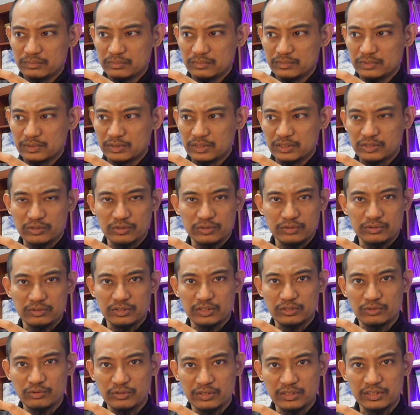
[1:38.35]

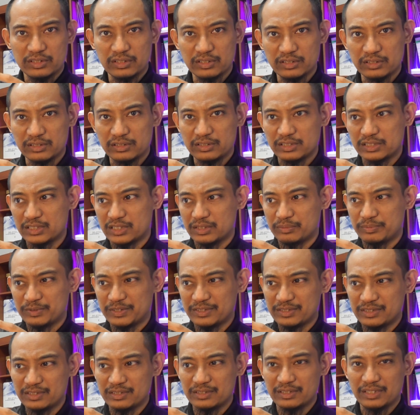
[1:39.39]
there's already
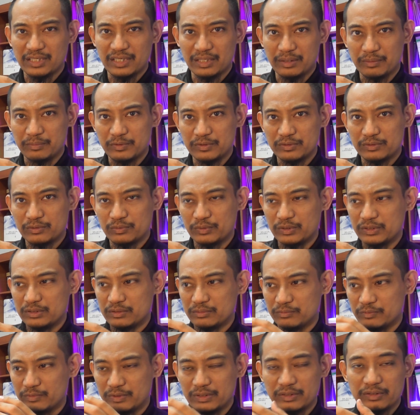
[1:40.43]
discrepancy there between,
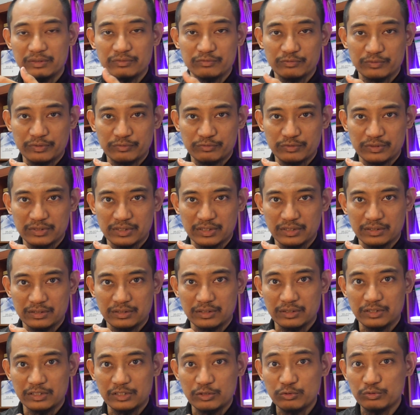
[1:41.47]
meaning if you say
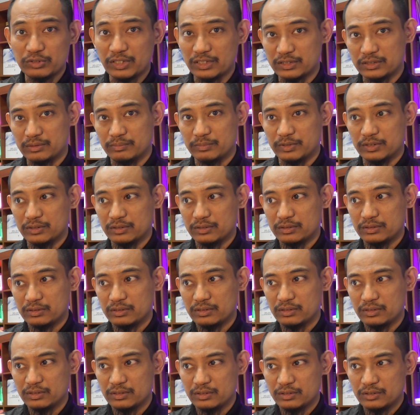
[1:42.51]
the New Testament,
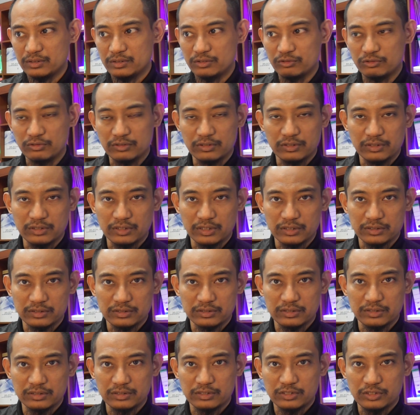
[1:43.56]
does
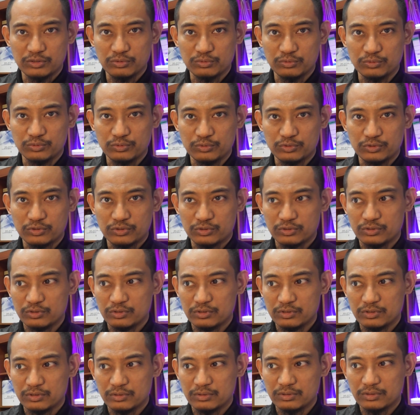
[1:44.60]
the Jews
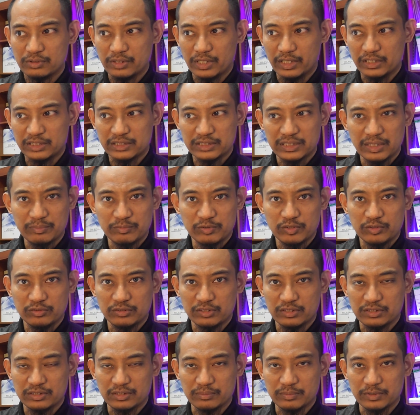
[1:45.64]
accept New
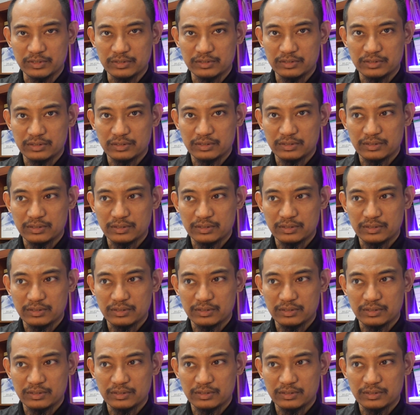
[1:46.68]
Testament?